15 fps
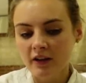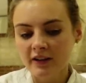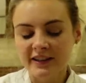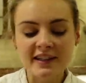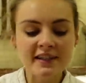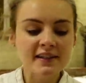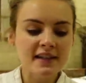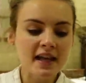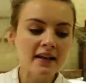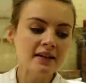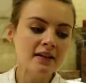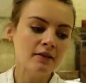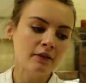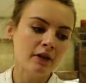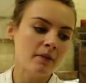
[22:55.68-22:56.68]
she said
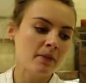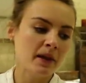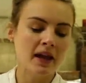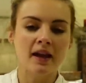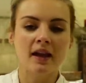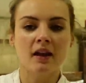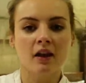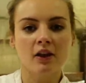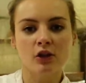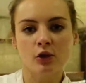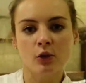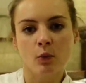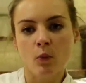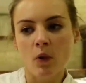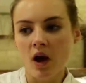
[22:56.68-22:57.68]
at the very beginning, like,
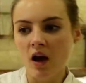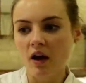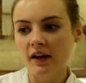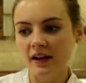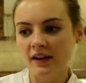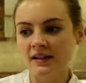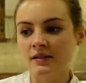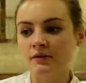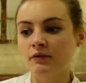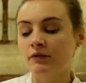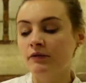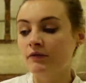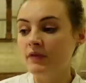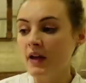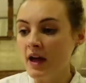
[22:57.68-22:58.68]
your work is
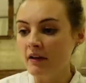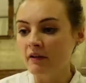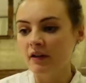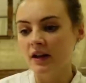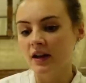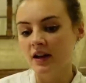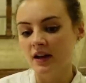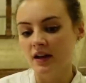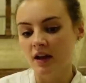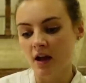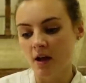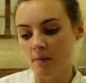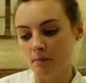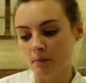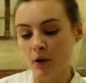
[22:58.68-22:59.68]
very
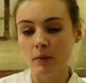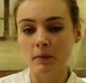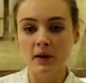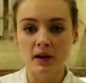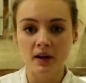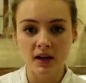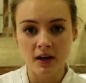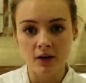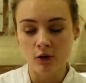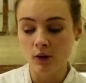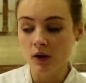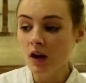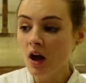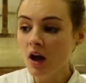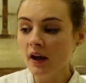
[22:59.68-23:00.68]
prominent in your
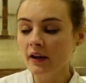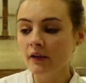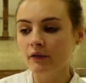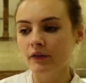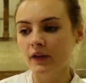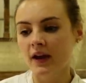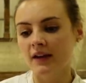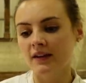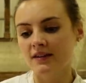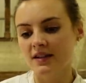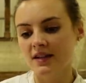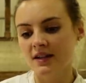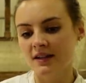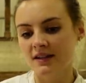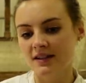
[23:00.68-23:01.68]
life and
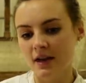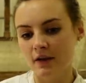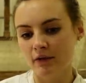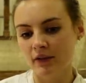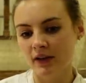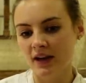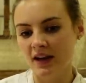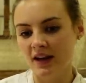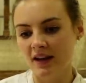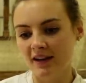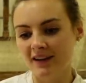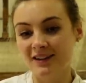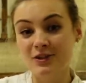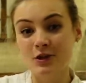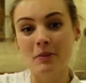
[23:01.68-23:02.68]
it definitely,
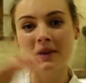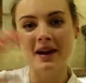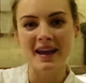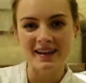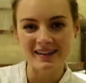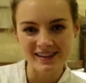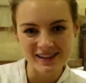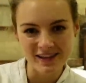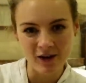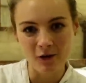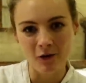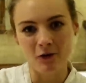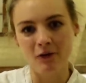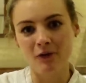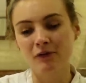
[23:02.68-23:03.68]
like, dominates a
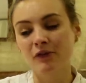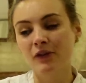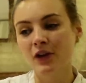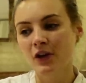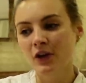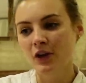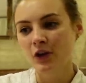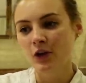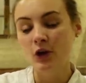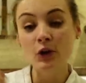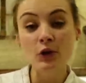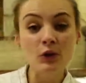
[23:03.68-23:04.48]
lot of who